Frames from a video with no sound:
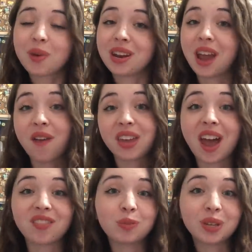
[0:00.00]
but now they
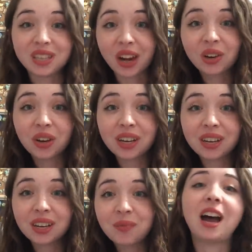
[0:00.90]
have to be decorated.